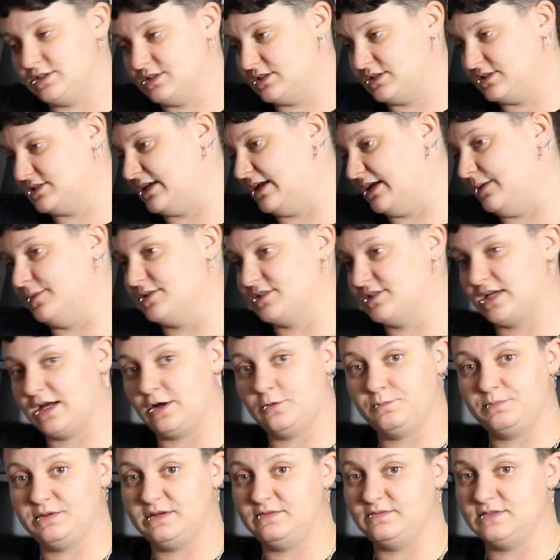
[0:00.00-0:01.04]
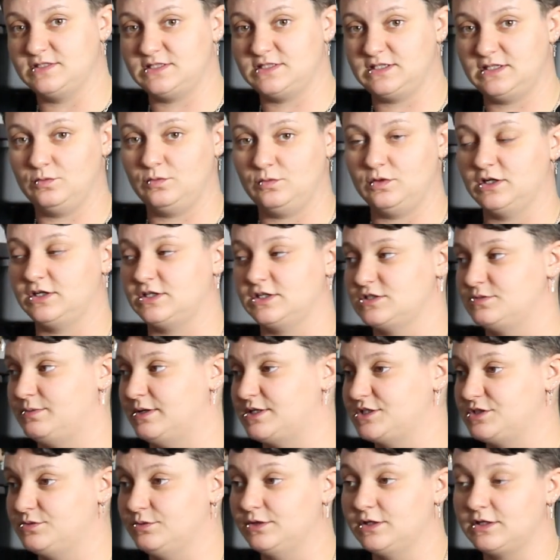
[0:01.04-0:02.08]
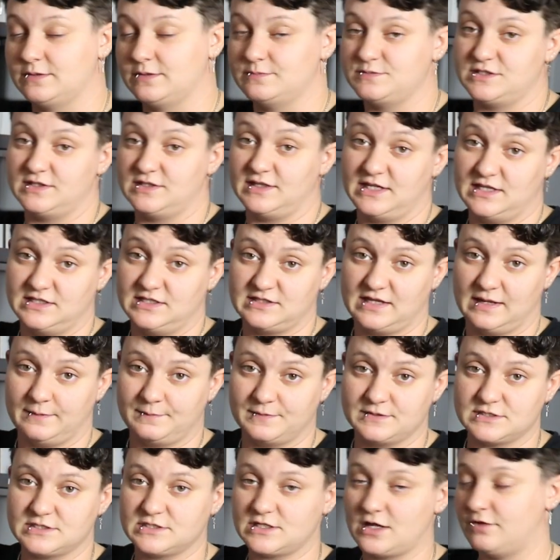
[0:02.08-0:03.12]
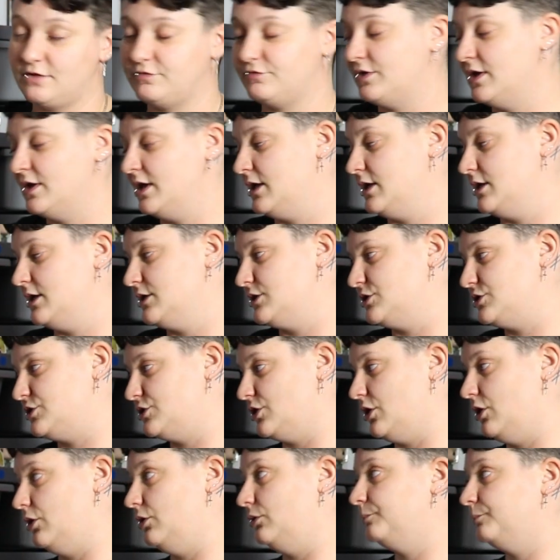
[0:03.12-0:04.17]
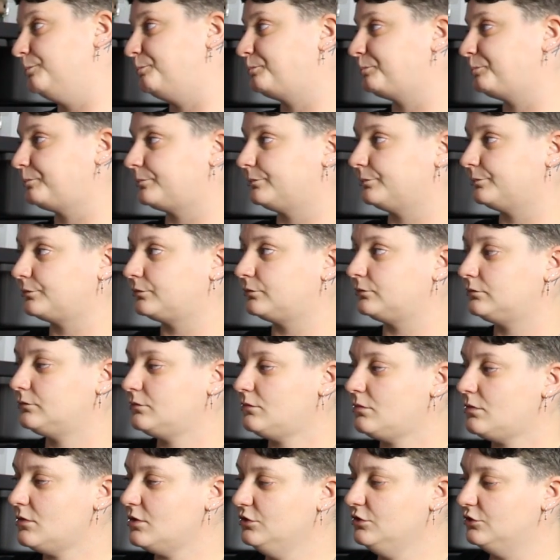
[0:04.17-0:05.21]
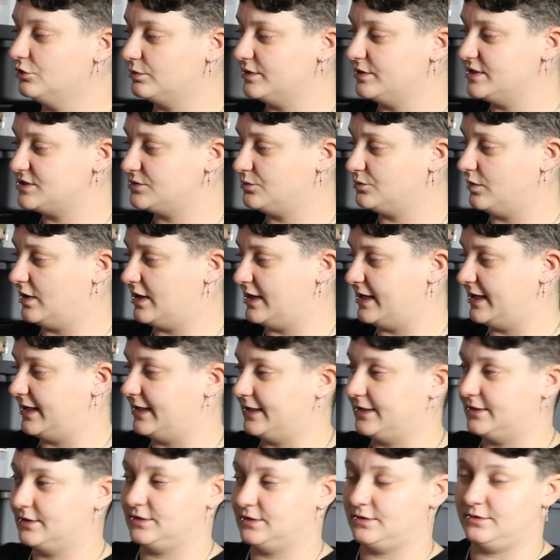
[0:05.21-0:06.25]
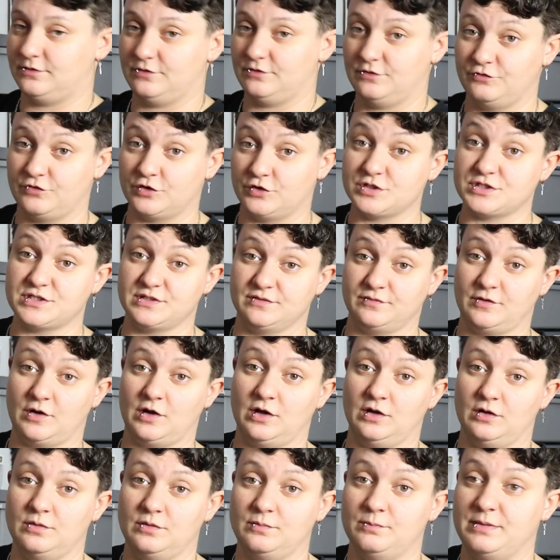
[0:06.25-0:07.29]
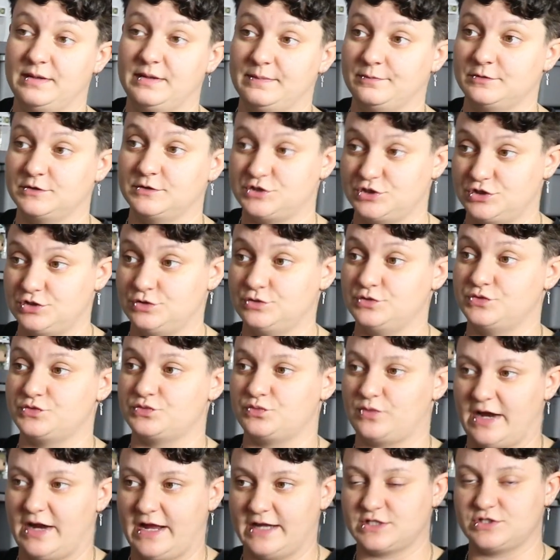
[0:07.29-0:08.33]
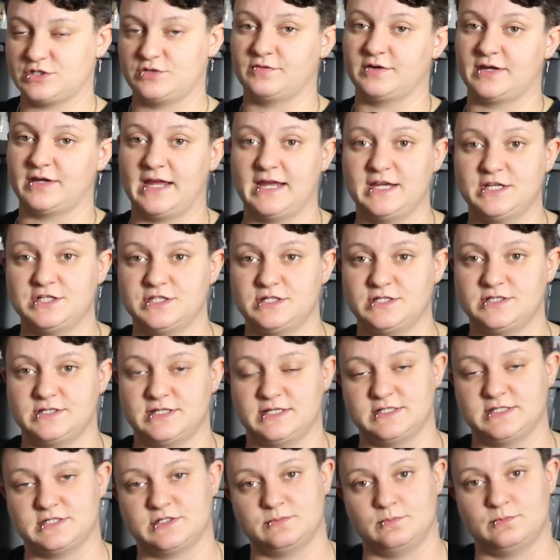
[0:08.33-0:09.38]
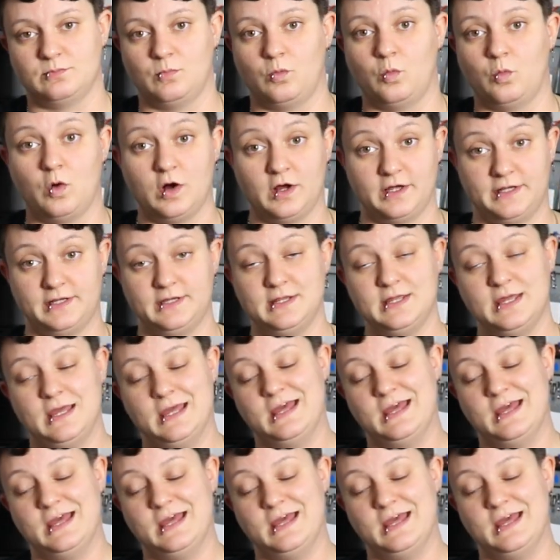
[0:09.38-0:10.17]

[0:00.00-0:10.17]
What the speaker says: It's the same as how PVC work, especially when it comes to the heat tape and stuff. So the reason why, first of all, people choose racks over cages is, one,